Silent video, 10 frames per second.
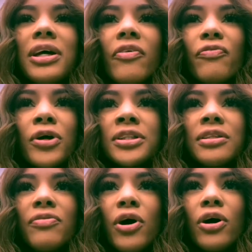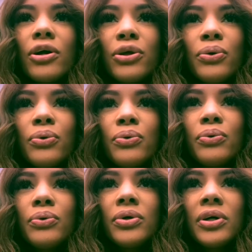first of all,
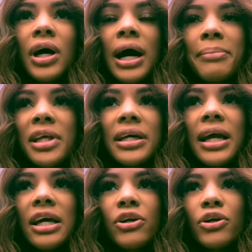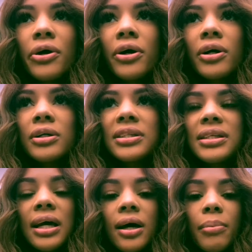I'm looking at your
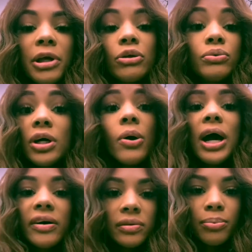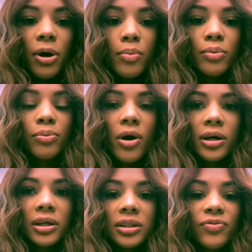setup and you don't have the proper
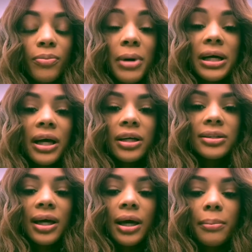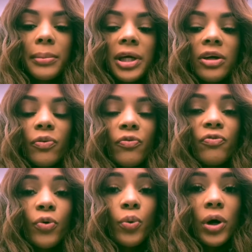products for my hair type,
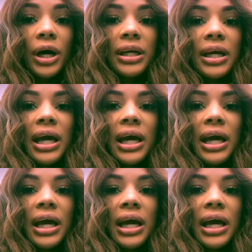for one.